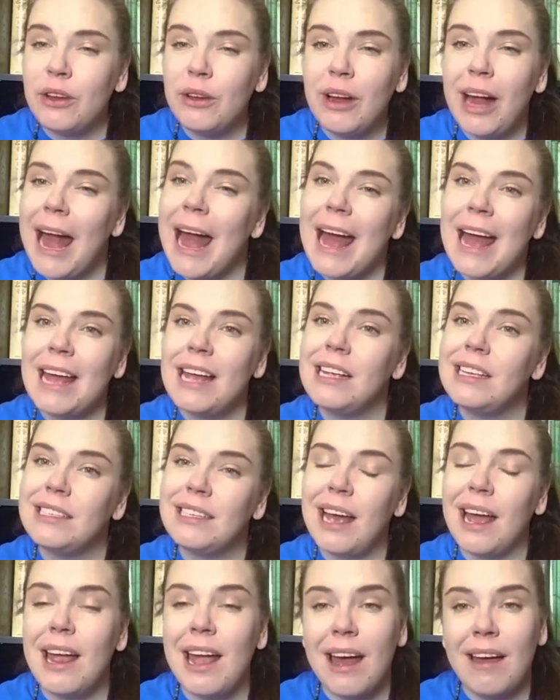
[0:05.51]
for you
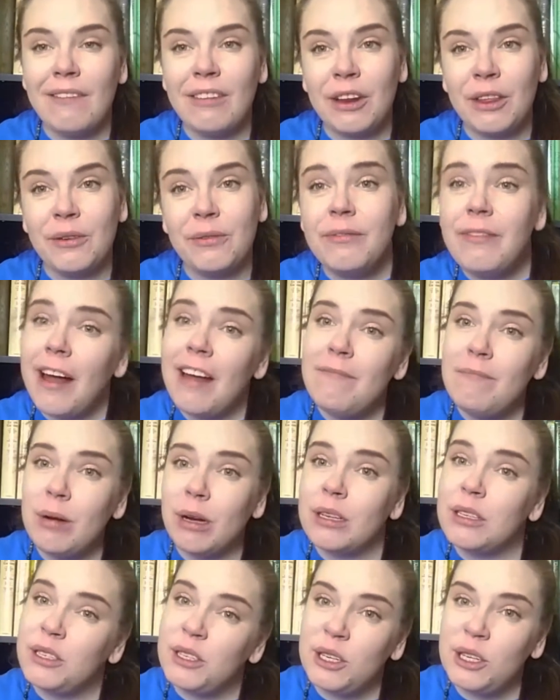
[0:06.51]
guys. I have another five
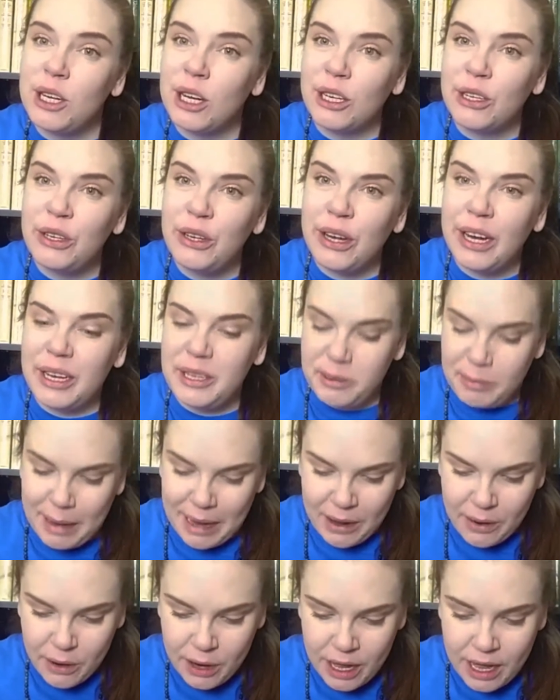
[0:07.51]
books to talk to you guys
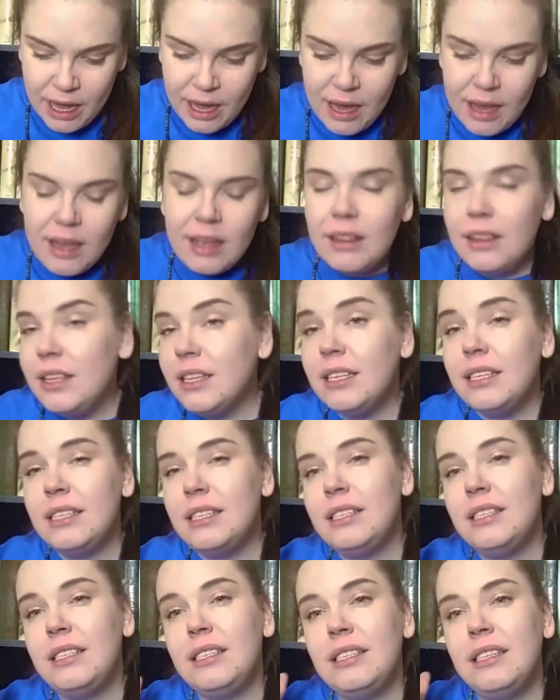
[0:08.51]
about.
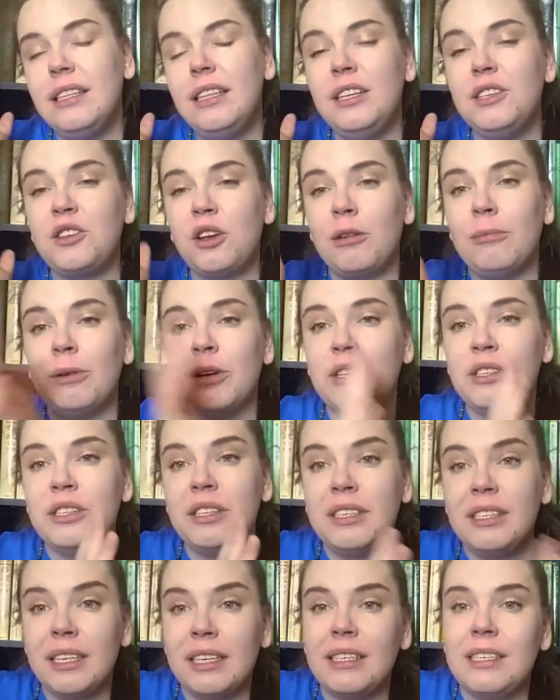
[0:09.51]
This These are
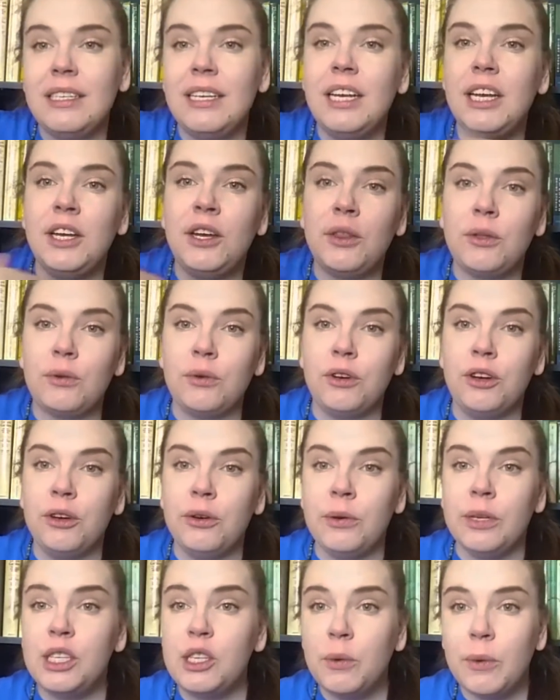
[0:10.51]
books 16
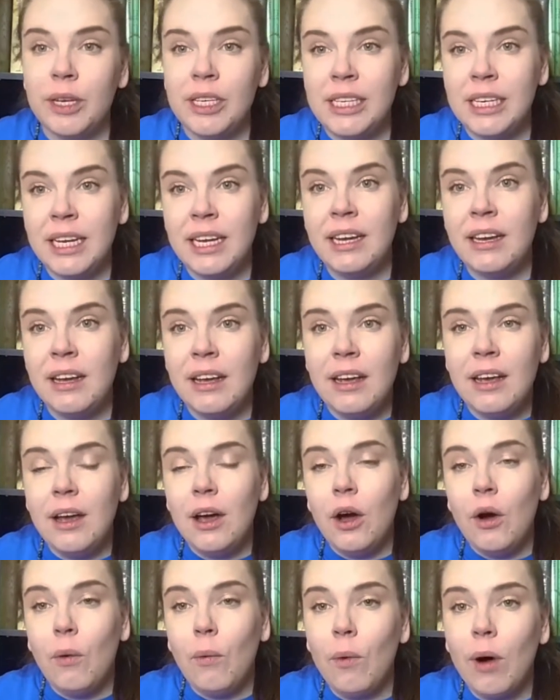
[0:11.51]
through
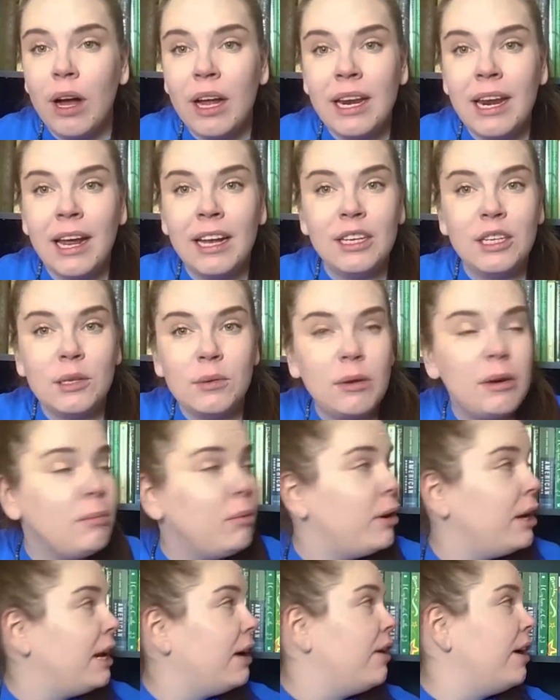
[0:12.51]
21. I just
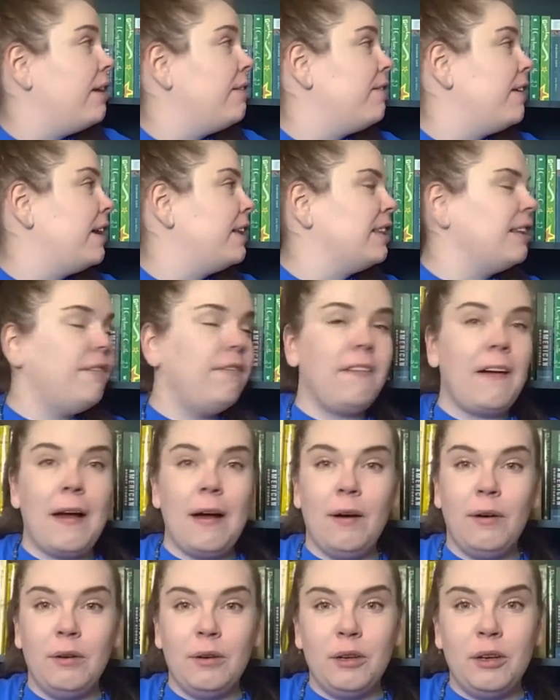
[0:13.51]
want to point out I finally
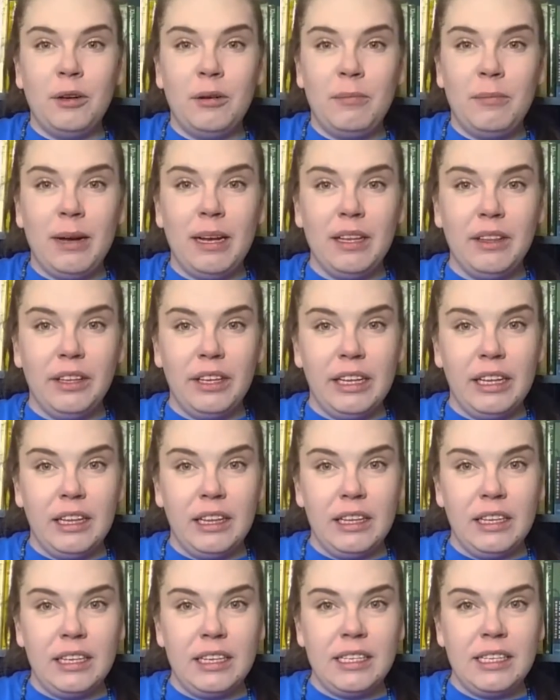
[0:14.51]
found my
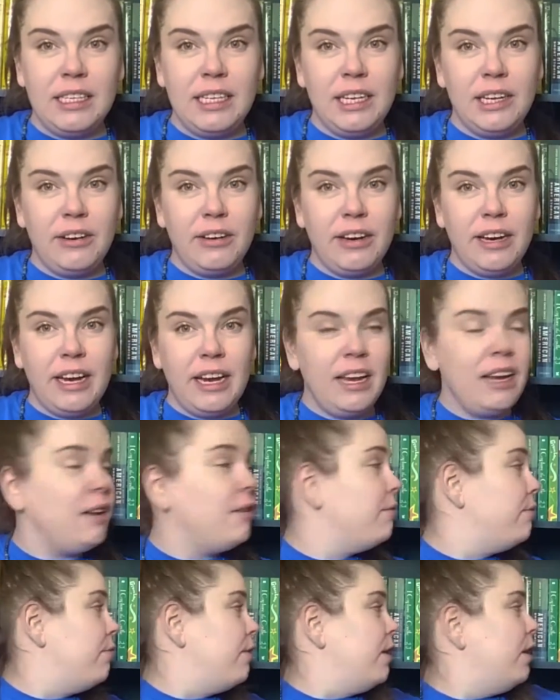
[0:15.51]
little
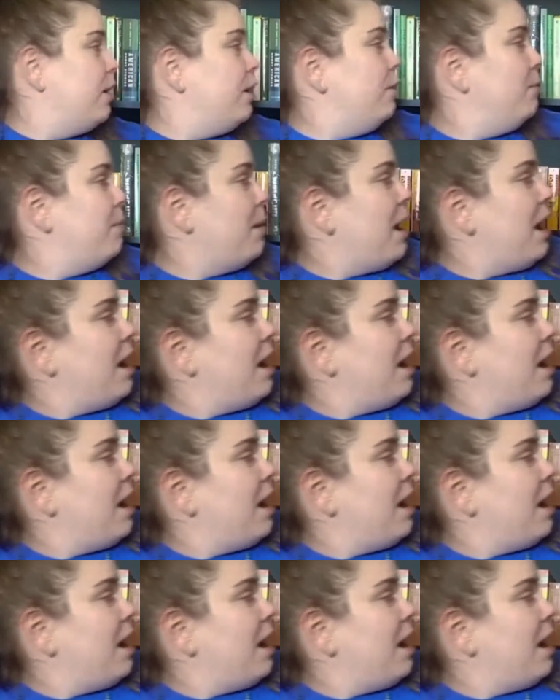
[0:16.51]
Tyrion Funko